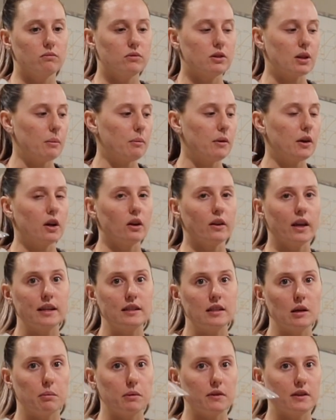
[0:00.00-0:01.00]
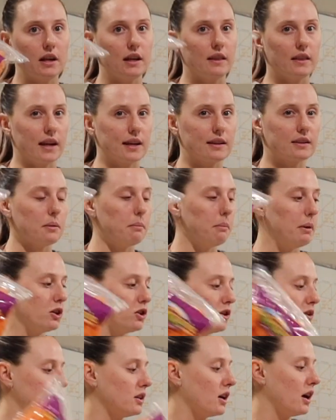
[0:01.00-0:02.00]
something, or like dip in like some
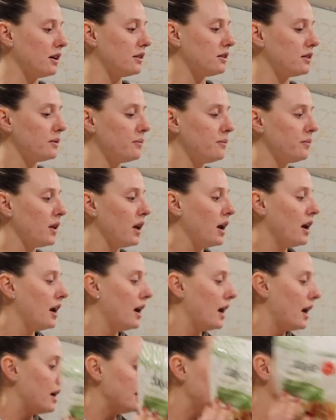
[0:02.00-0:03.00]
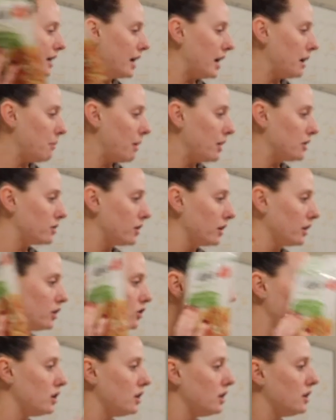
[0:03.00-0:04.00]
bitchin' sauce. Day of mozzarella
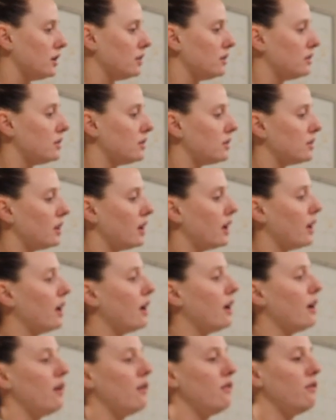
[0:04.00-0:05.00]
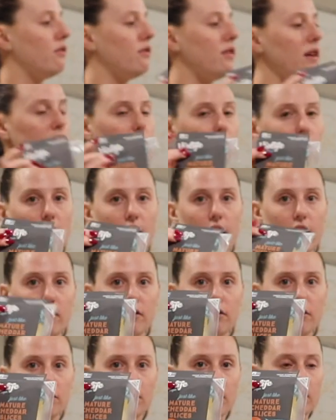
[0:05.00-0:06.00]
cheese, Veal
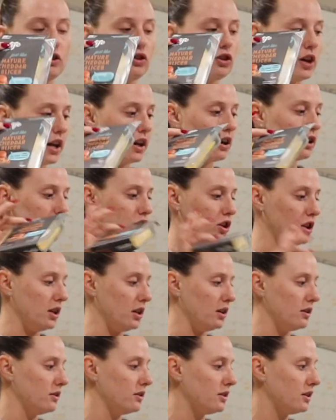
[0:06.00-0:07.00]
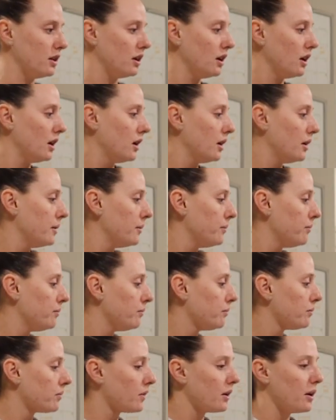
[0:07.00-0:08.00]
Life cheddar cheese,
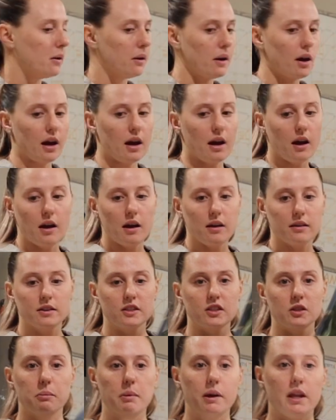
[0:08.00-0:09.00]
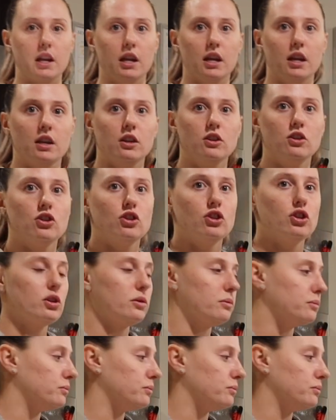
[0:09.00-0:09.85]
spinach,